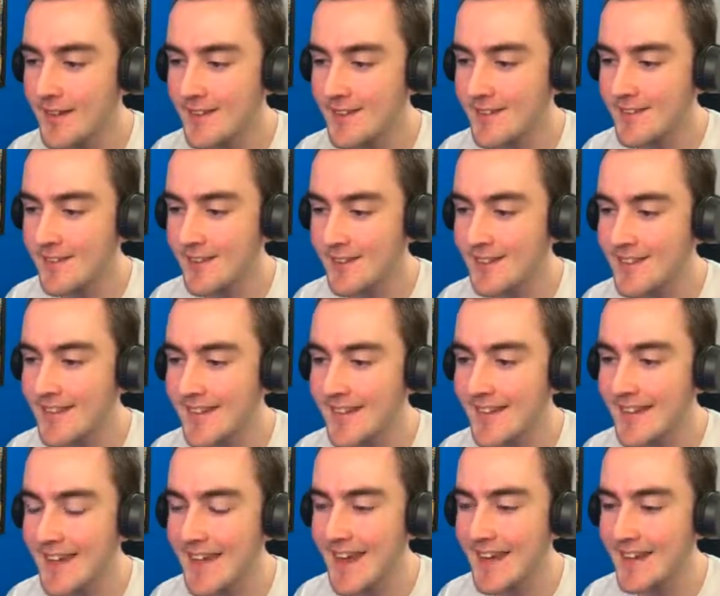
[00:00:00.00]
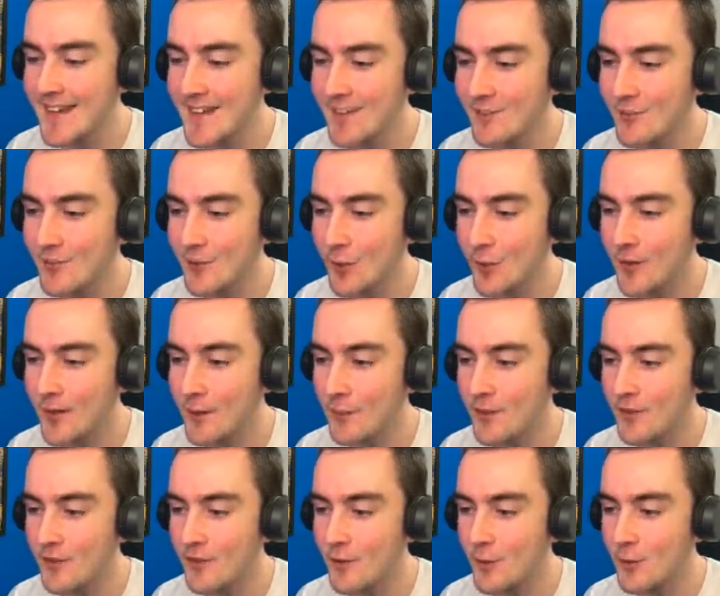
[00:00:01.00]
stunned again. He has no idea
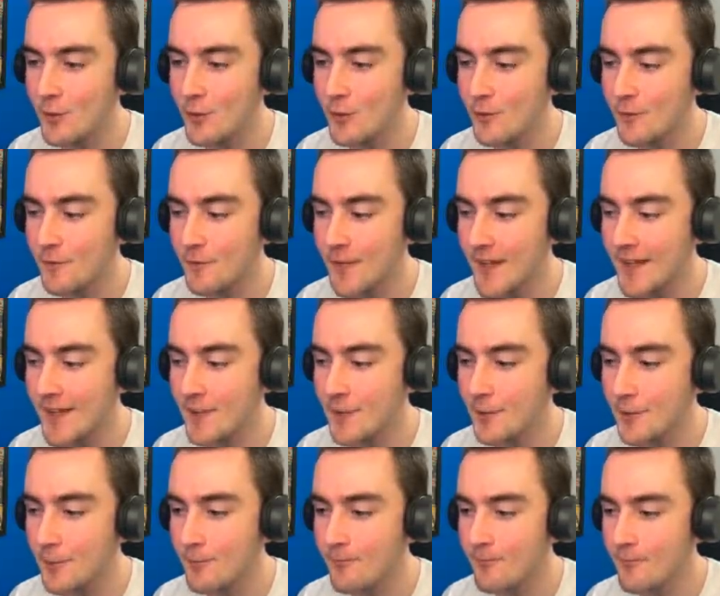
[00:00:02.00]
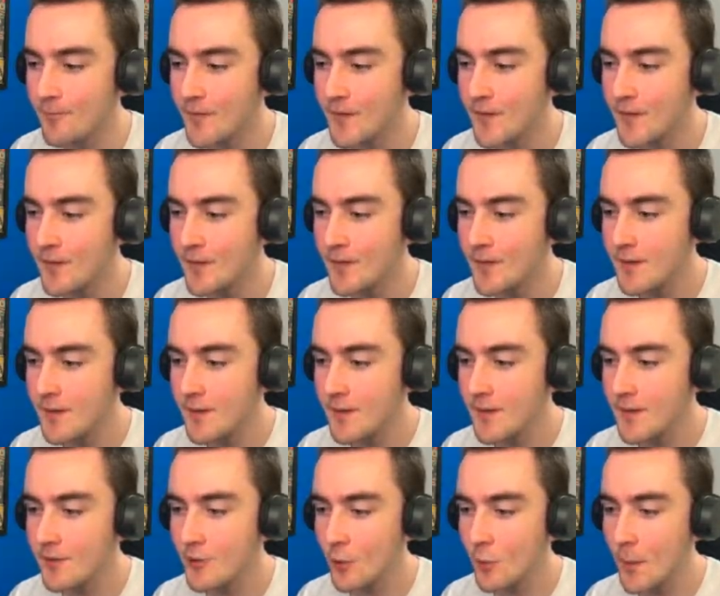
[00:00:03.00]
what he's doing. Dude's flanking him.
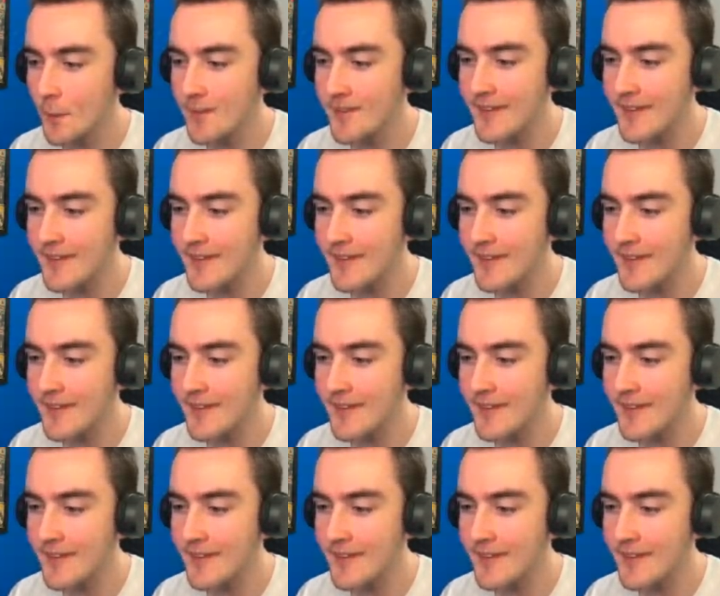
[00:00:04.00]
He's gonna whip out the